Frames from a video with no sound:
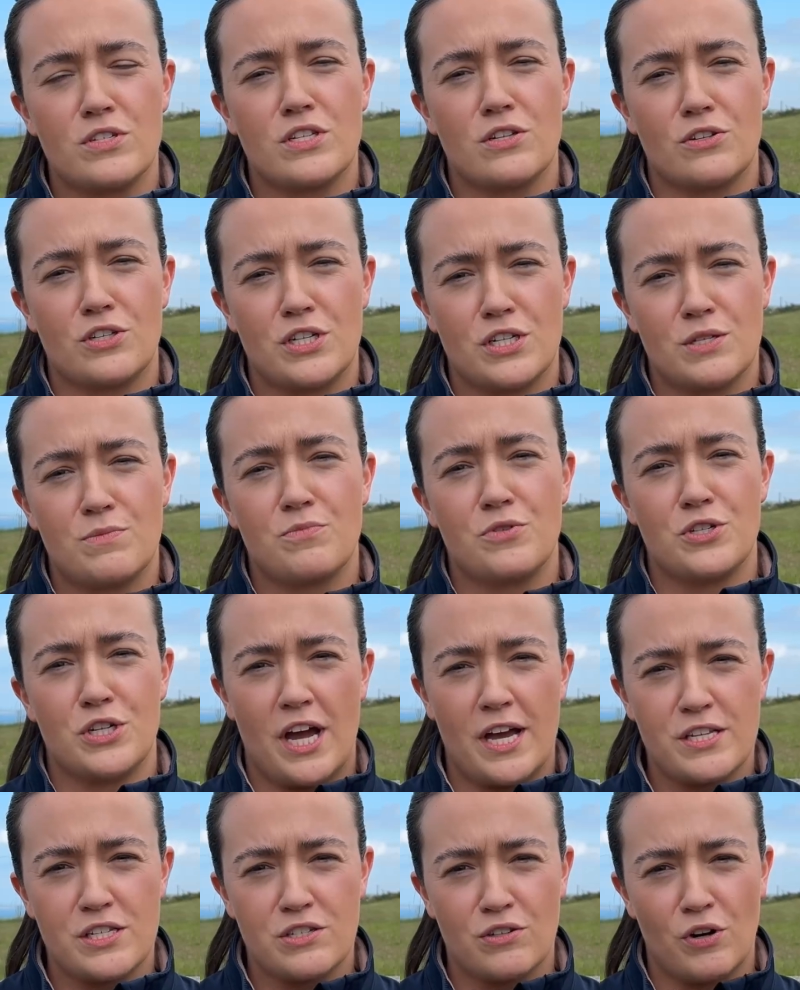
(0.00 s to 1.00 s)
such as
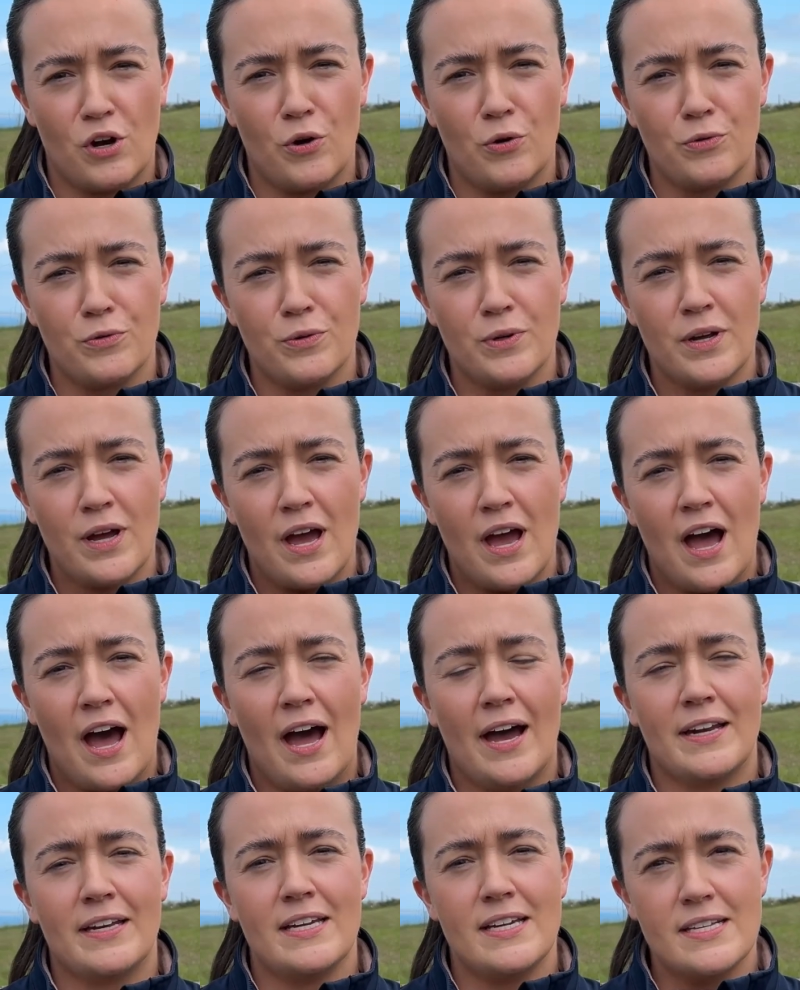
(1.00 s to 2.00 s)
progesterone
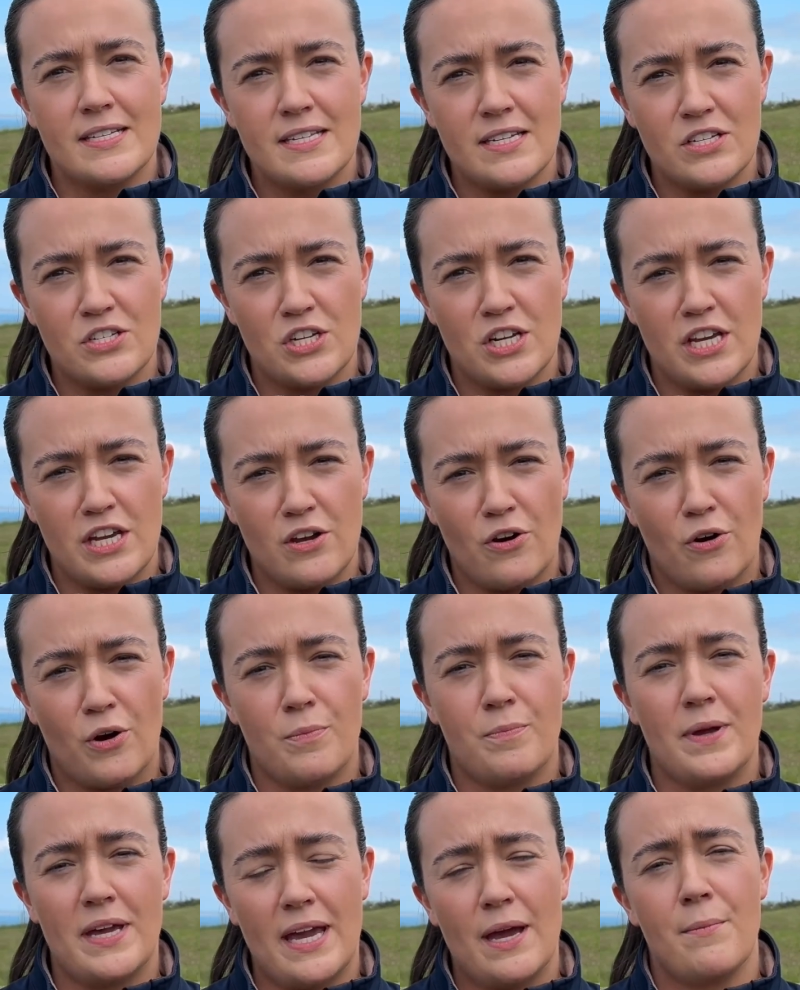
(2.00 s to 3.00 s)
and ECG or
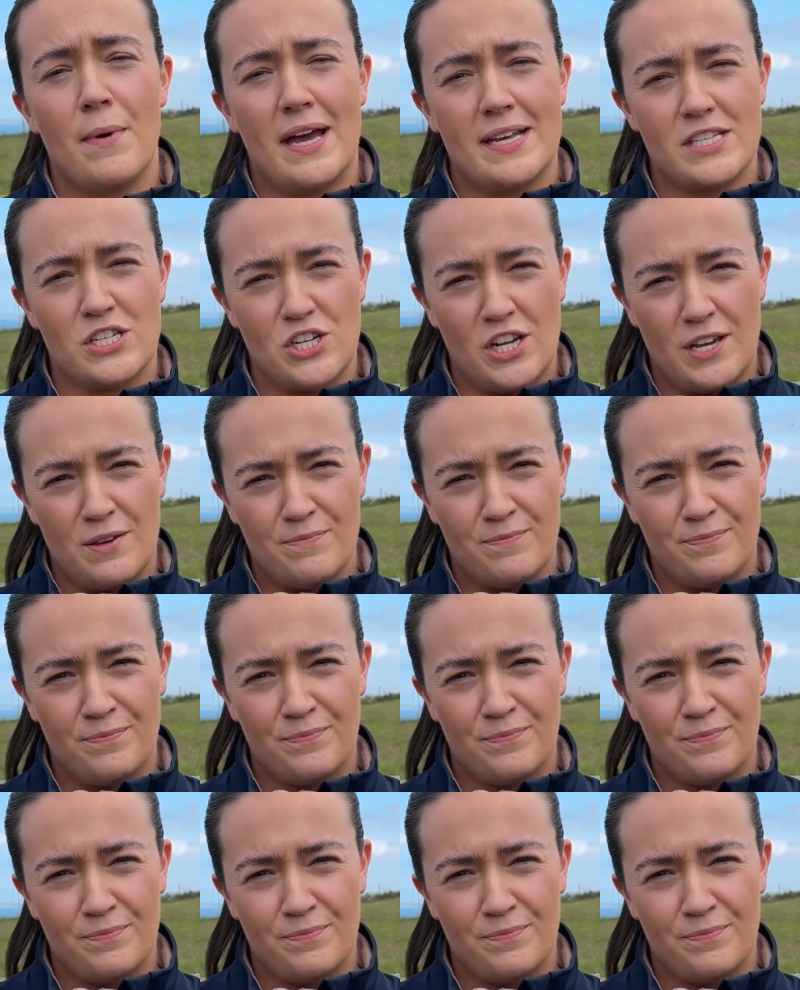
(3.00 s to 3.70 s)
PMSG.